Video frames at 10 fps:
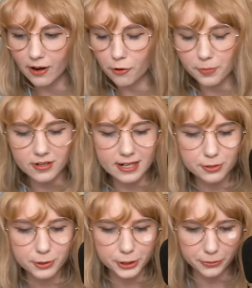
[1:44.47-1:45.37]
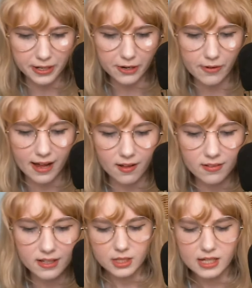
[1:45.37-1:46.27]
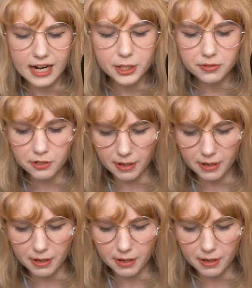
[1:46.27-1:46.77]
Hope you guys are doing well. I don't know what